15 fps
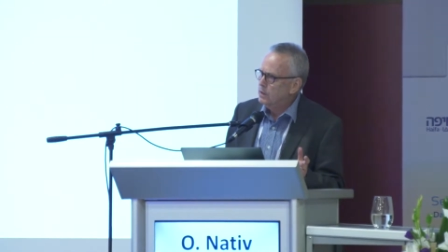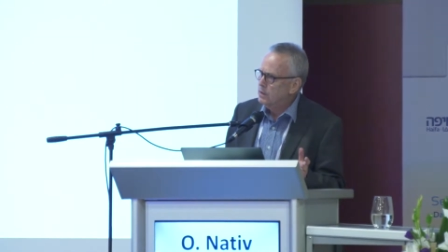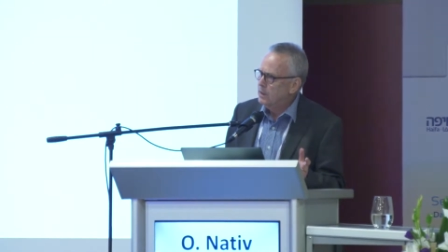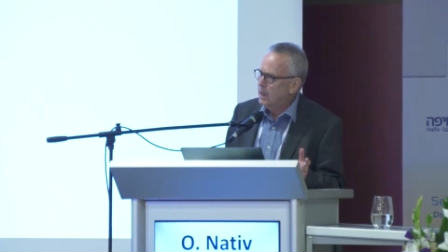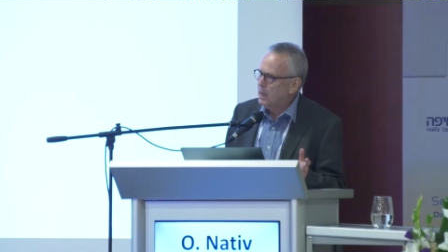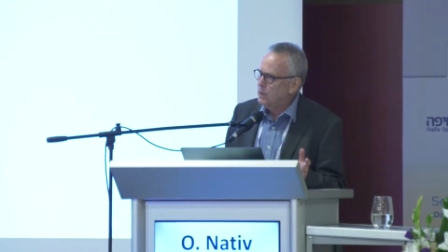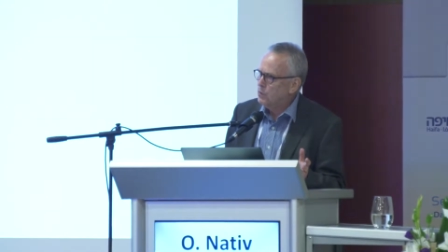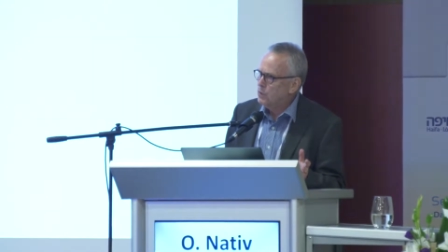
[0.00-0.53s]

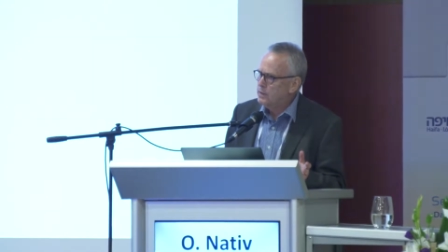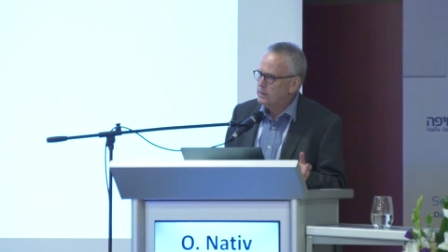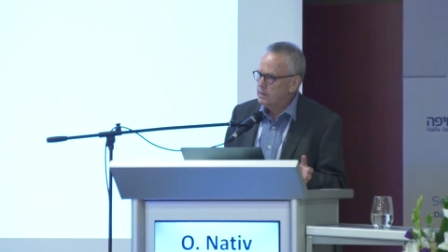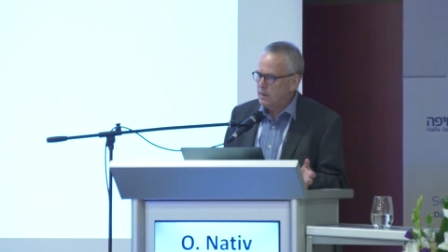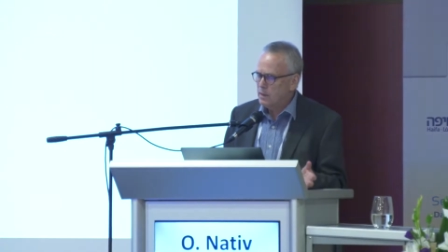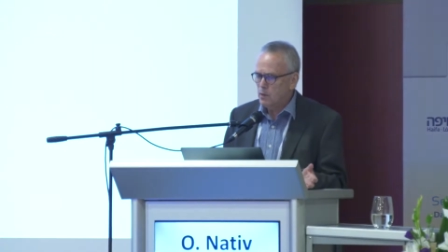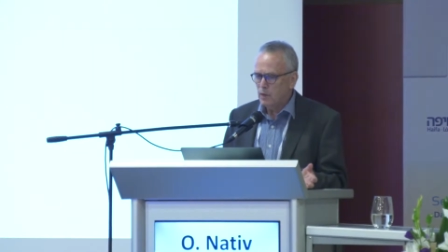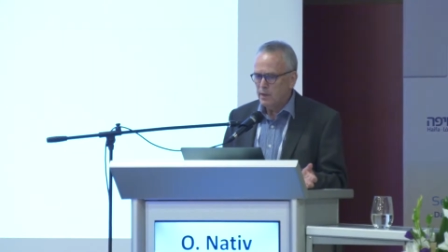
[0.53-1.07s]
done with
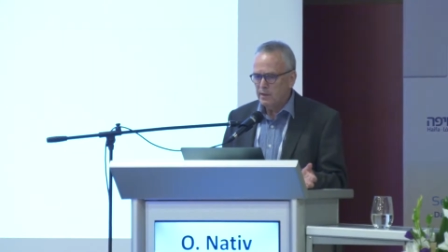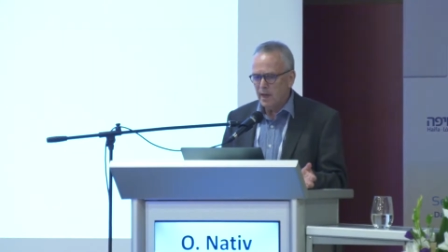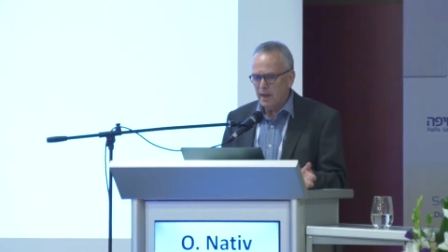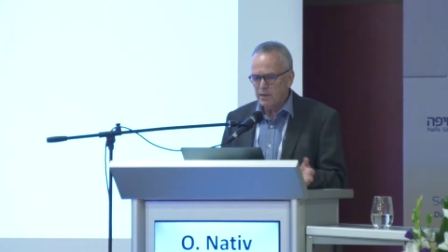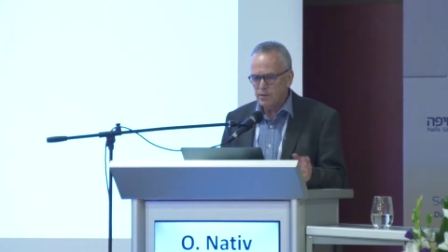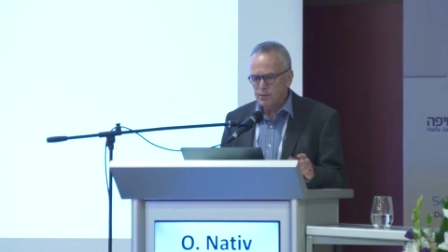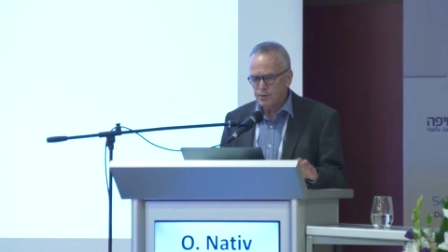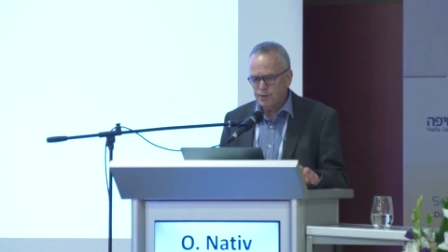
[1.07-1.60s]
liquid
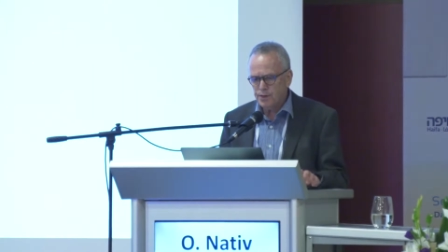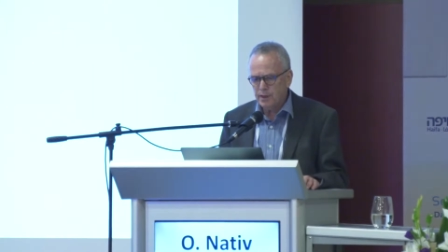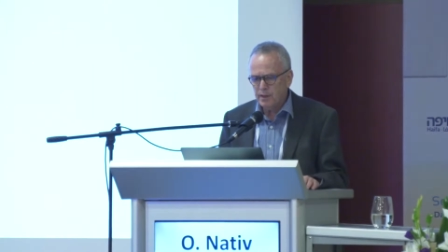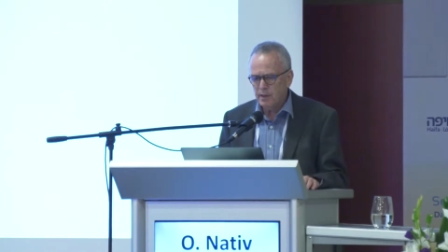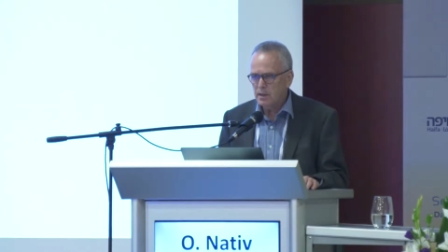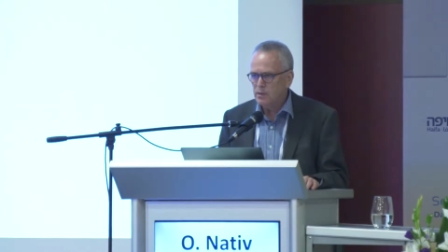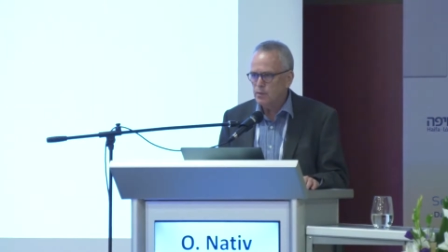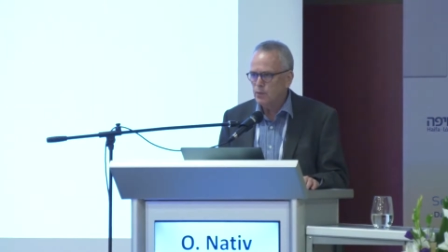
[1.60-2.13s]

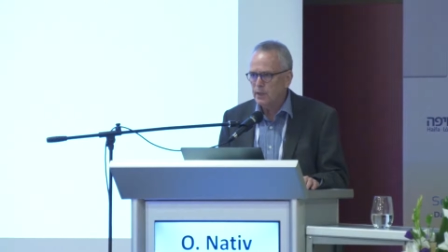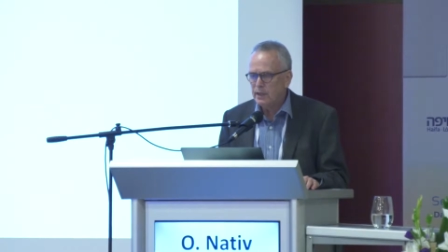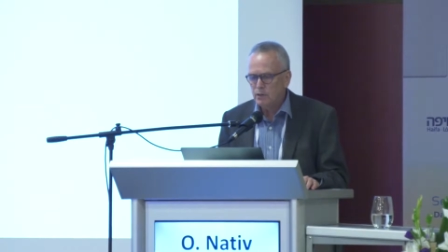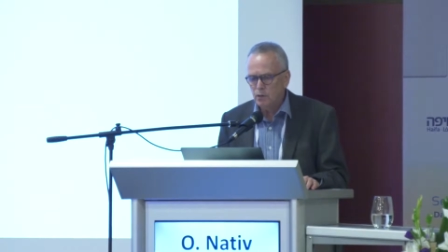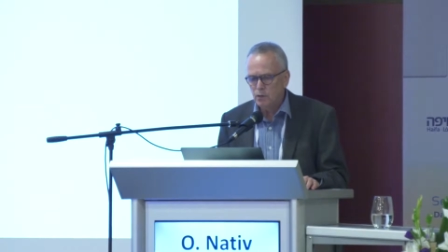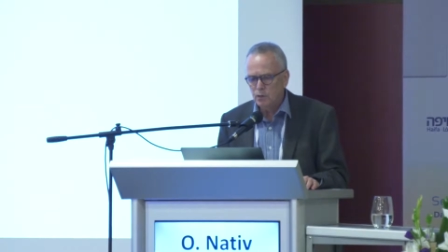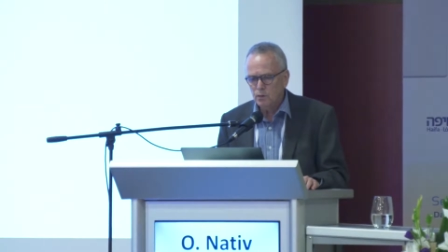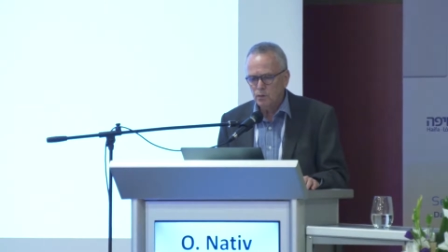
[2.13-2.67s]
nitrogen, as we
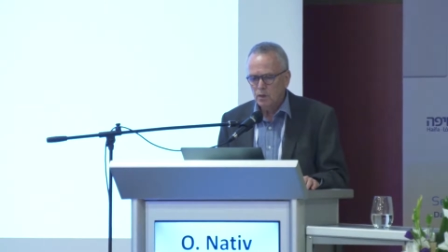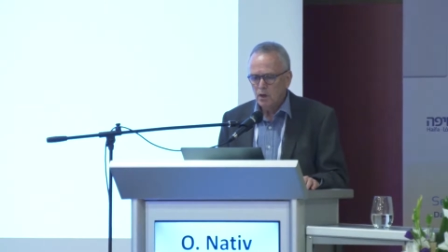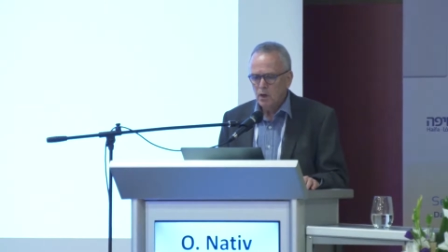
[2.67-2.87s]
do,